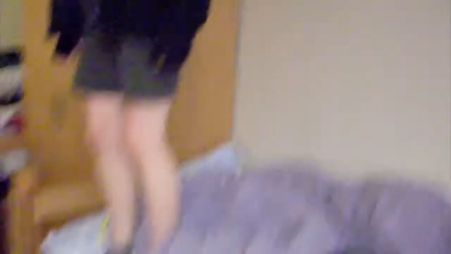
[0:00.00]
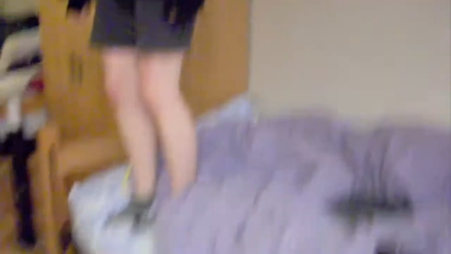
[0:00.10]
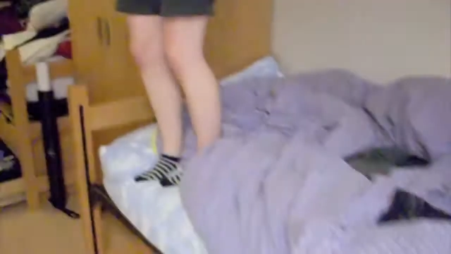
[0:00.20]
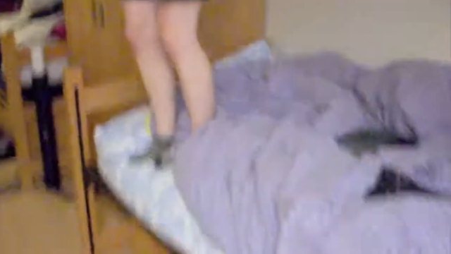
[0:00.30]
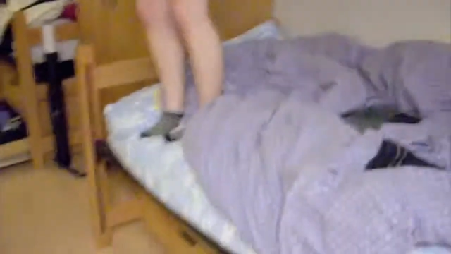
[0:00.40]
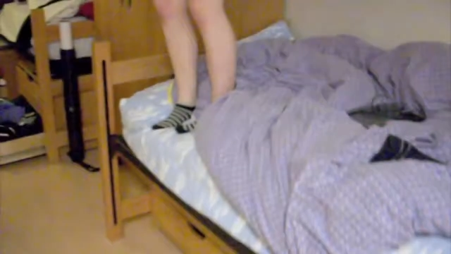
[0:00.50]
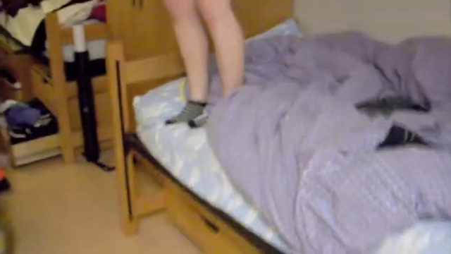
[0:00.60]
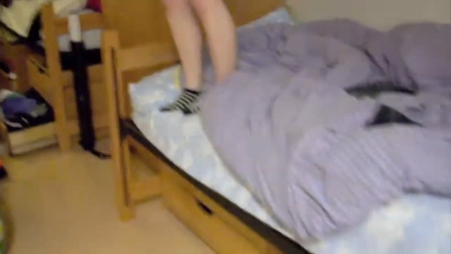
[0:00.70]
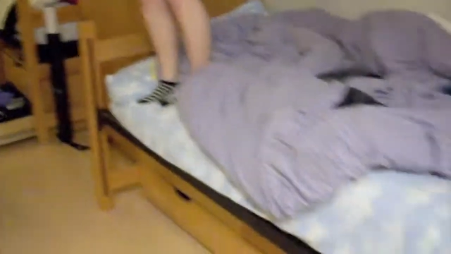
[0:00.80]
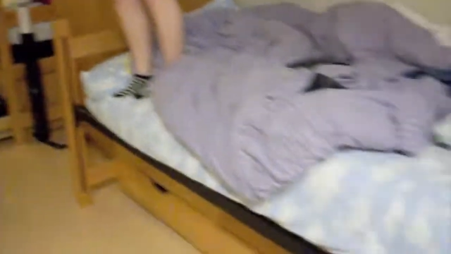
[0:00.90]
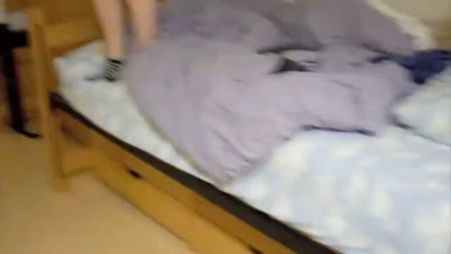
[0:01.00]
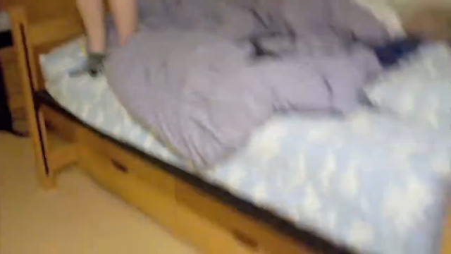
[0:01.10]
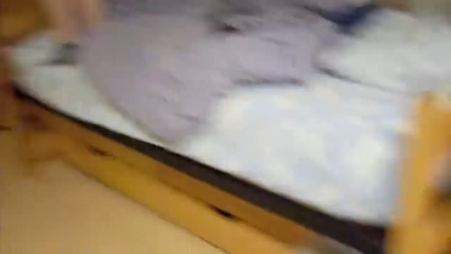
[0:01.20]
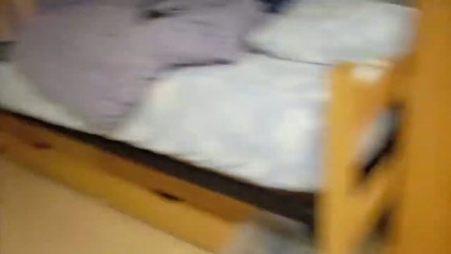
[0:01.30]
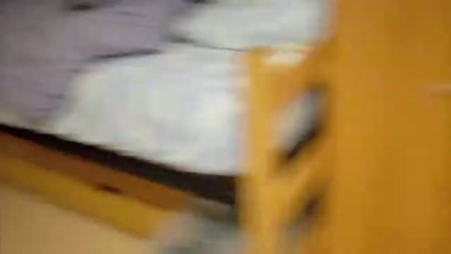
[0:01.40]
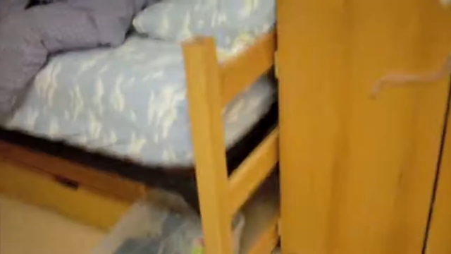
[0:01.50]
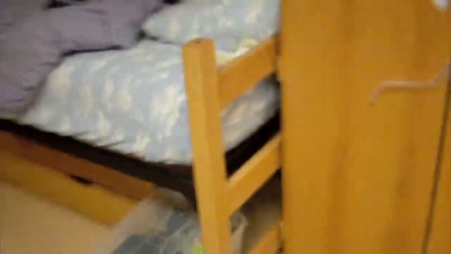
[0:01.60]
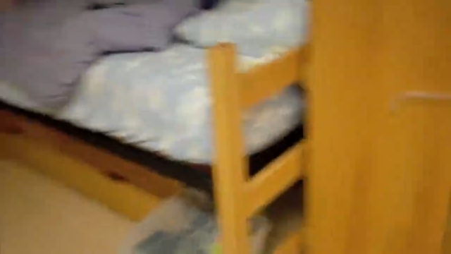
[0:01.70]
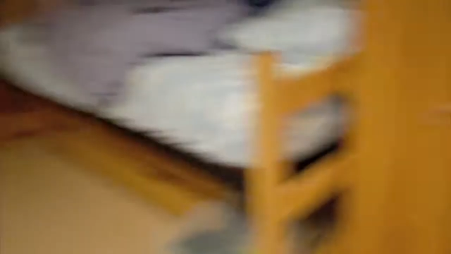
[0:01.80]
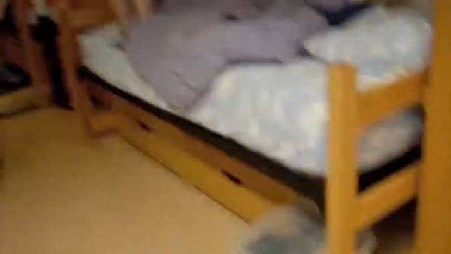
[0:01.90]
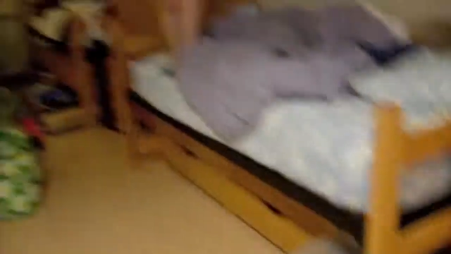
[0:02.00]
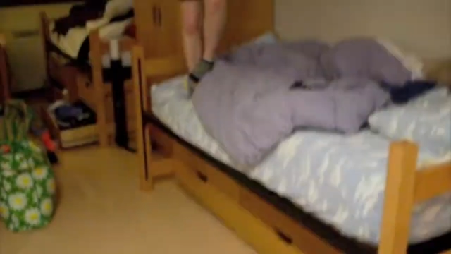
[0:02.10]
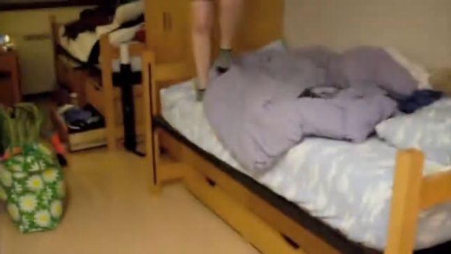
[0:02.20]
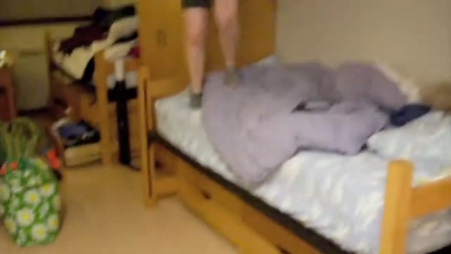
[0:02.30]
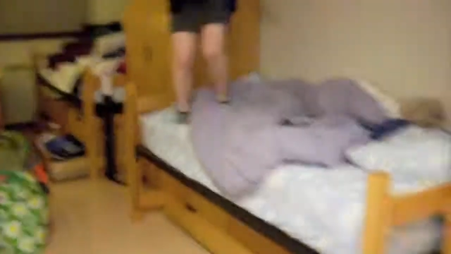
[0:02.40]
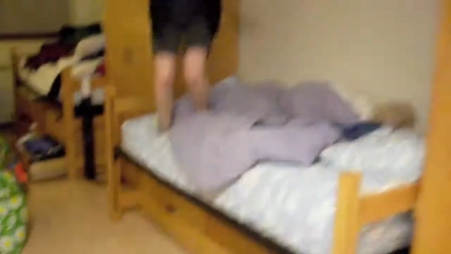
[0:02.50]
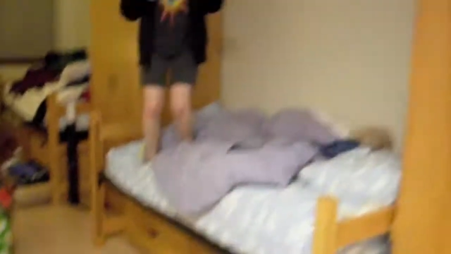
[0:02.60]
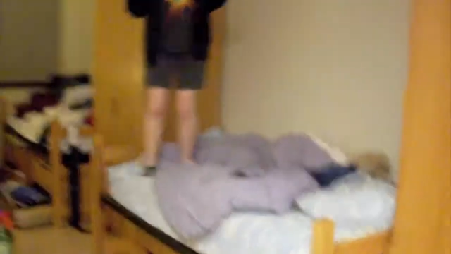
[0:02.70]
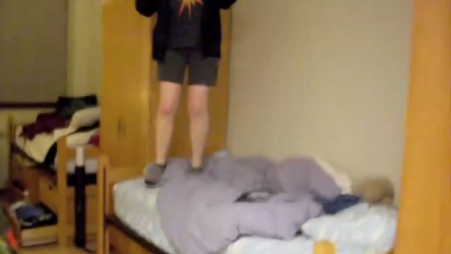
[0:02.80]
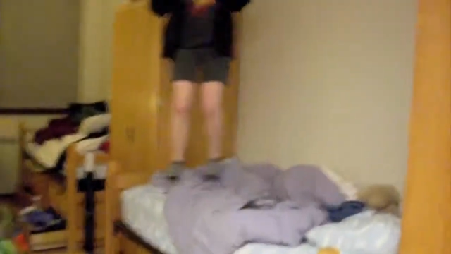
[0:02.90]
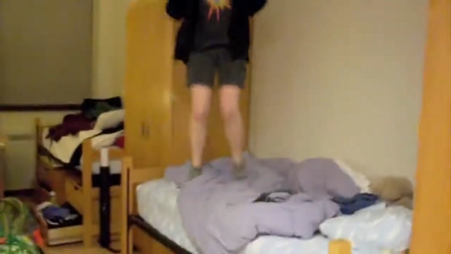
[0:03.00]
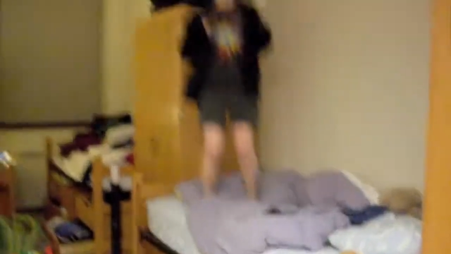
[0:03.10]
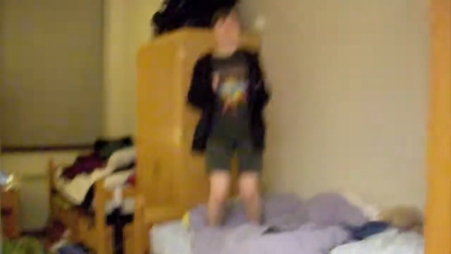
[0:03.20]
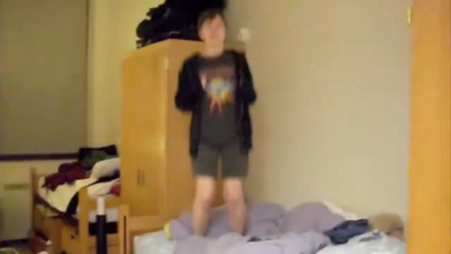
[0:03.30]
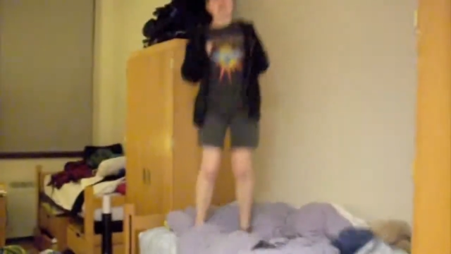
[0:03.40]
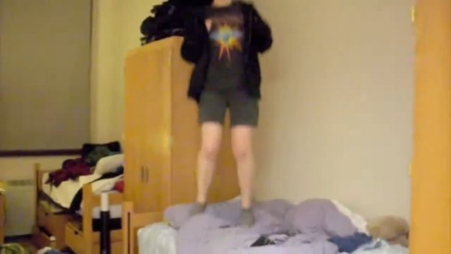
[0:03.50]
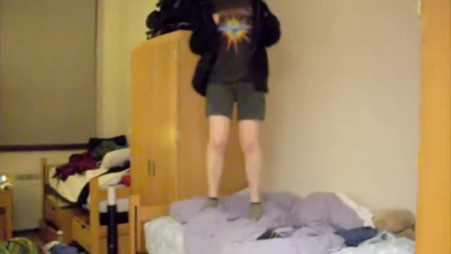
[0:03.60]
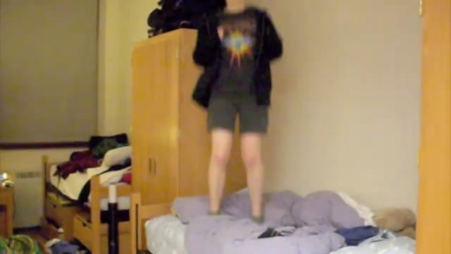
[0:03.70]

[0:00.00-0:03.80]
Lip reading: [unreadable: no face in view]